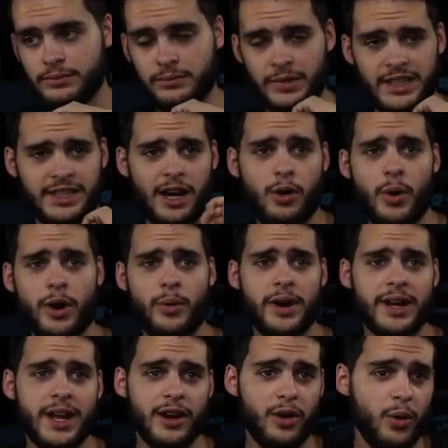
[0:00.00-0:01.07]
is a quick way to
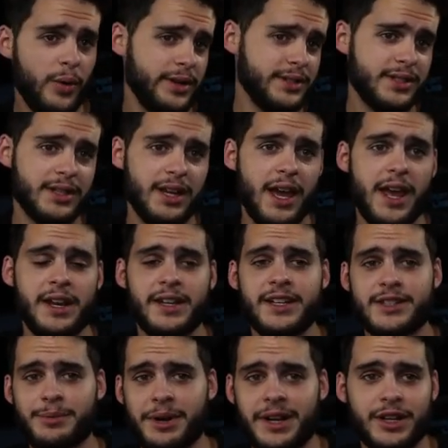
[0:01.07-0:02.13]
get coins and an
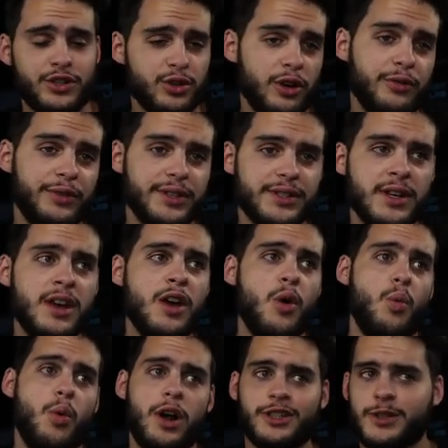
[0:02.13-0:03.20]
easy way to get trophies
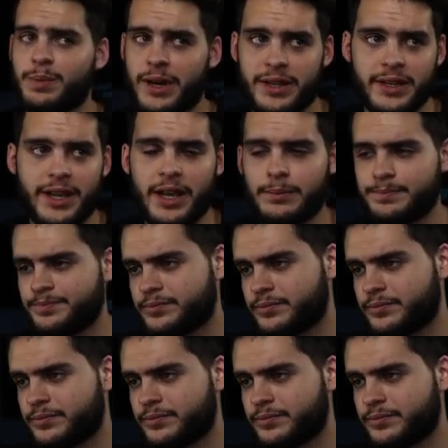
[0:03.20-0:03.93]
while just playing the game.